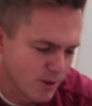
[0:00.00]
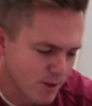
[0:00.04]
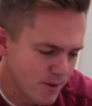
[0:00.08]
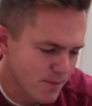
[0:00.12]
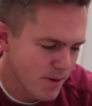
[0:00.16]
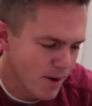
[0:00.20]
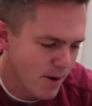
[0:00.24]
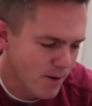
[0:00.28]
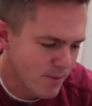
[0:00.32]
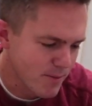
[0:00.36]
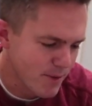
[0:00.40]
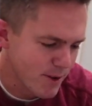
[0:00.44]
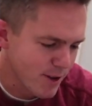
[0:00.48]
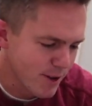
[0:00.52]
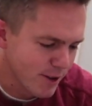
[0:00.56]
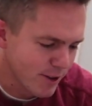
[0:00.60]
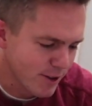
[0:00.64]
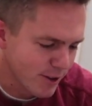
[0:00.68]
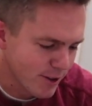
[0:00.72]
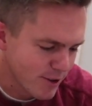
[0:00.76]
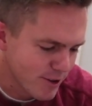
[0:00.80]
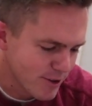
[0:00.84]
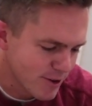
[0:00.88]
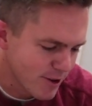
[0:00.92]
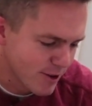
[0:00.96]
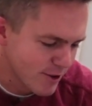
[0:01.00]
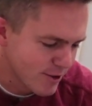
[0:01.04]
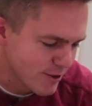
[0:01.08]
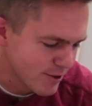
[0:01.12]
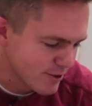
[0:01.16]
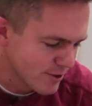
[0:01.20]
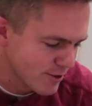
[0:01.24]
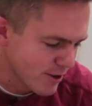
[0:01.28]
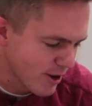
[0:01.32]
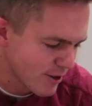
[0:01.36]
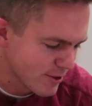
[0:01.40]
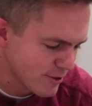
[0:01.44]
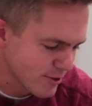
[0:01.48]
what about me? You're not,
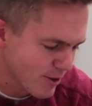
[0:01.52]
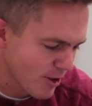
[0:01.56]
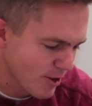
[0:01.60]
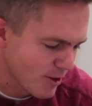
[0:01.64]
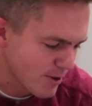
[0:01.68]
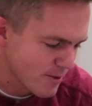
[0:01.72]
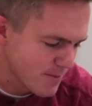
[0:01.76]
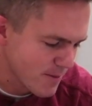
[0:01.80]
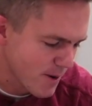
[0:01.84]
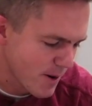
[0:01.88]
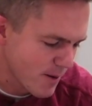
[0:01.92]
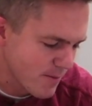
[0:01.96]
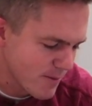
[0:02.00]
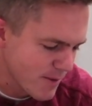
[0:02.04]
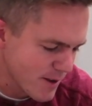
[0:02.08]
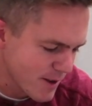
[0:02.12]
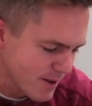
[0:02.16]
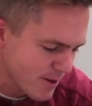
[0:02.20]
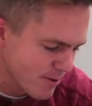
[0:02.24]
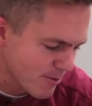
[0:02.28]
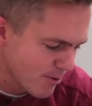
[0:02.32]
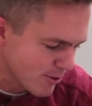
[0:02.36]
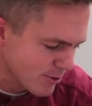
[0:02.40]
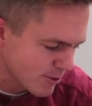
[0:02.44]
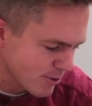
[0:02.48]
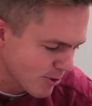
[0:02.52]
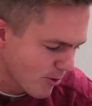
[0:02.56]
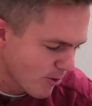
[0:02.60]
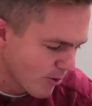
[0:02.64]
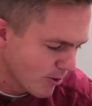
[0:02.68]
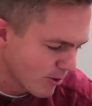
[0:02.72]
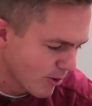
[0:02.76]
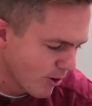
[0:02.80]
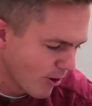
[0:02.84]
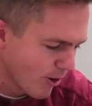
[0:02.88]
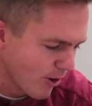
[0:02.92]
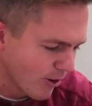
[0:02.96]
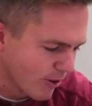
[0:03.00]
you're not talking about me. What's
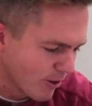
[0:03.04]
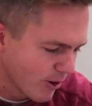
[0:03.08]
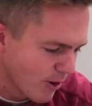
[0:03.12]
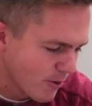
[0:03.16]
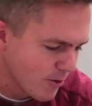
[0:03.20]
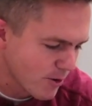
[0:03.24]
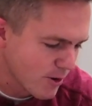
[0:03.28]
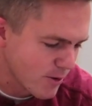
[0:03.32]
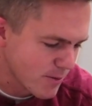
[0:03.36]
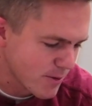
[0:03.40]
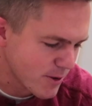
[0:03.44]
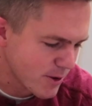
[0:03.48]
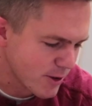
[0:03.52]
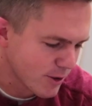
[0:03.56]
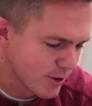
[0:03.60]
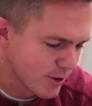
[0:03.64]
going on? I want to be